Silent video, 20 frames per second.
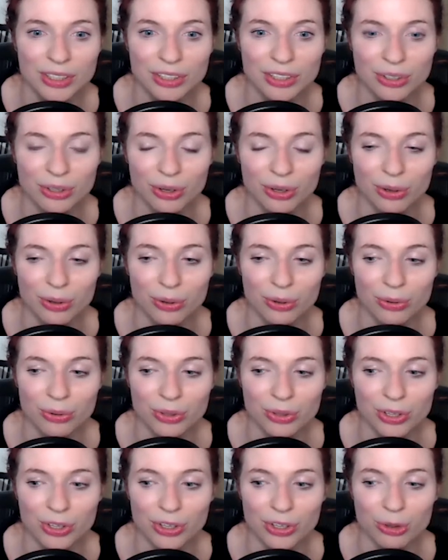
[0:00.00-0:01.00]
their
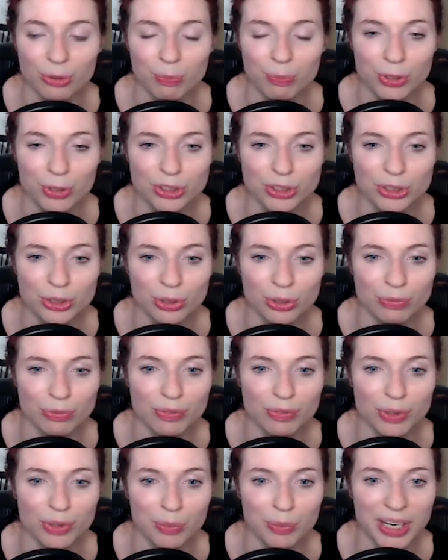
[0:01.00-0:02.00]
own personal
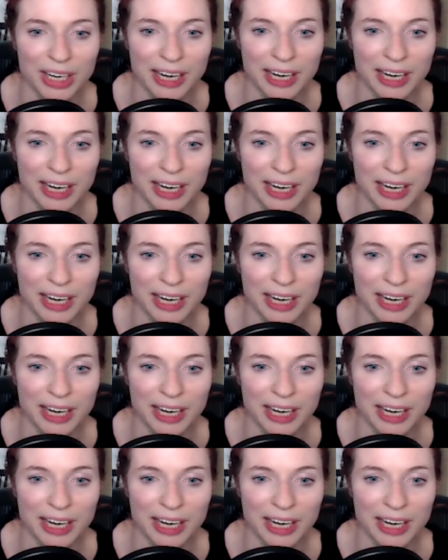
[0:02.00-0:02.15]
fulfillment